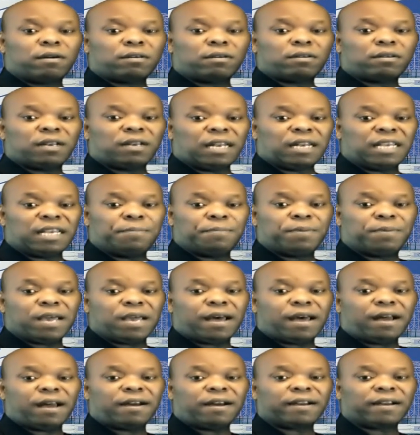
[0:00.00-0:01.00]

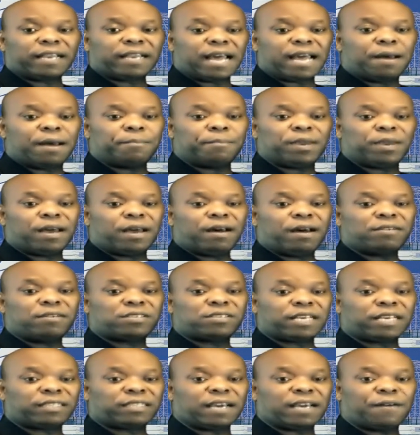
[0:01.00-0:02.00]
Libya,
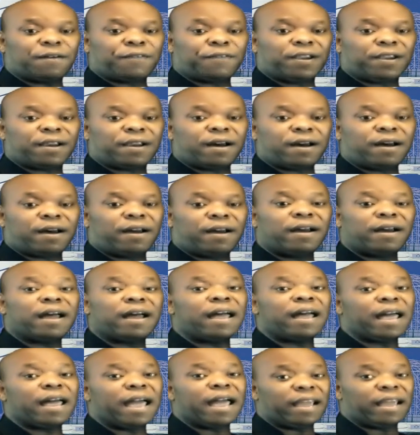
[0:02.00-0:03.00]
Gambia, South Africa,
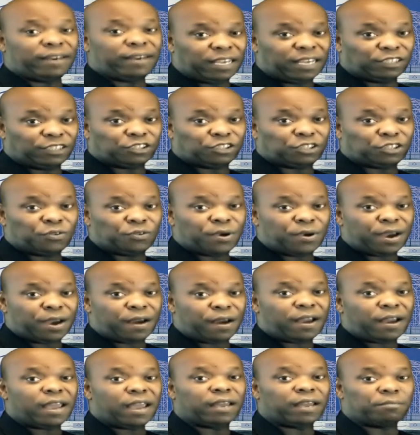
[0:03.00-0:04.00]

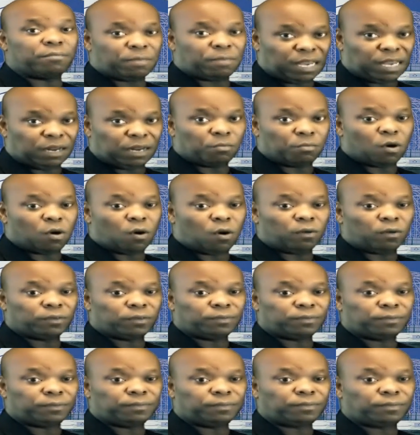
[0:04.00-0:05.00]
Nigeria, and many more.
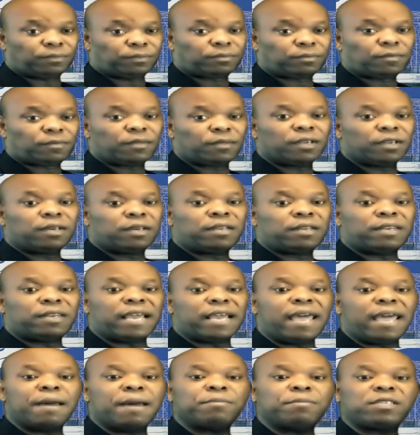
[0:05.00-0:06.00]

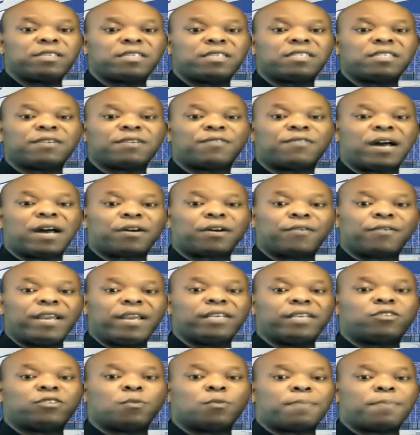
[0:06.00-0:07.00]
The embassies have
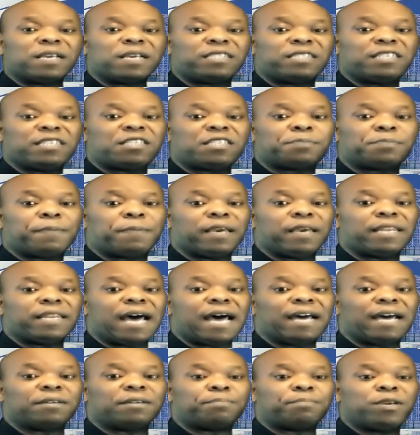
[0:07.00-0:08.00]
agreed to
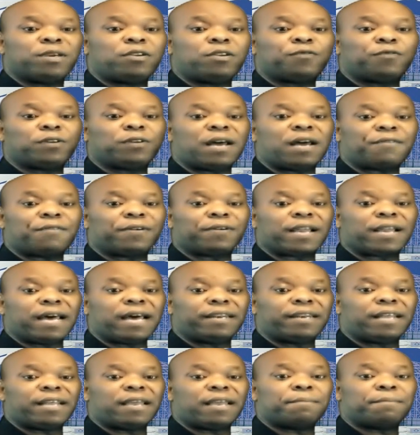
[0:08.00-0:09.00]
participate at Beautiful
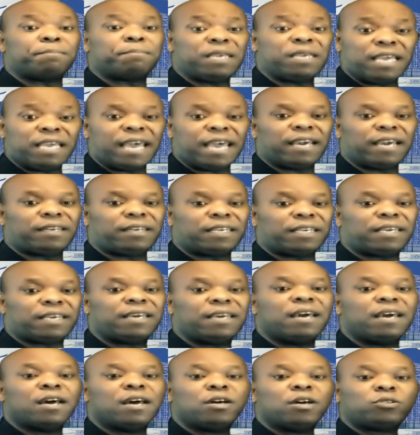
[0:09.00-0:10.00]
Africa Day
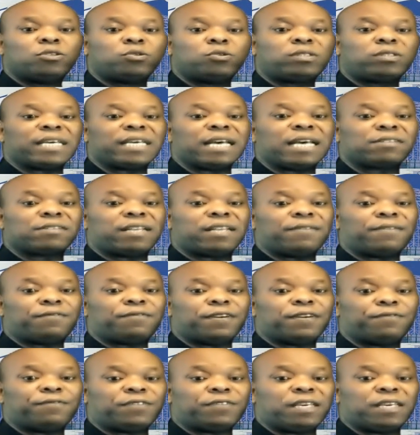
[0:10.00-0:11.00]
BAD
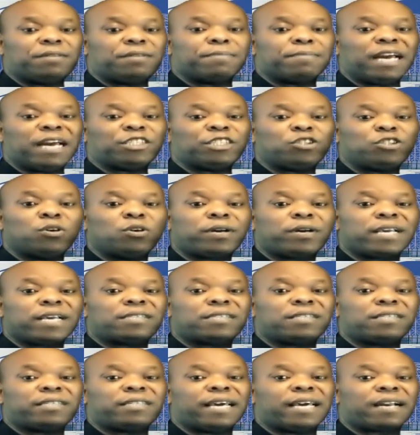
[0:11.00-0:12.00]
2015 by
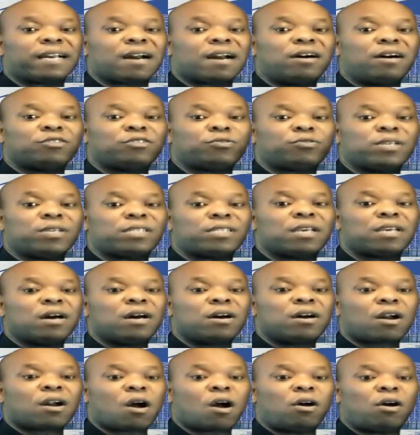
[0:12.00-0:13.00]
showcasing their country's
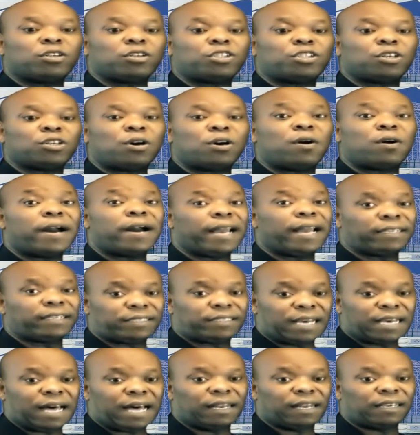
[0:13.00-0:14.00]
culture
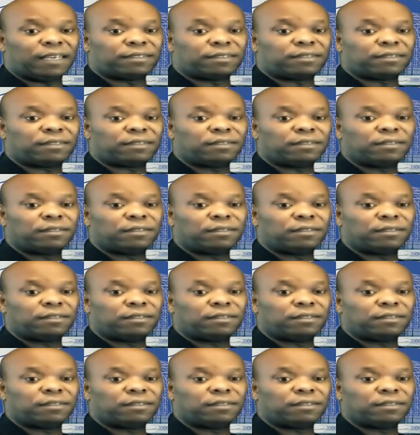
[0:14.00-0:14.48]
and talent.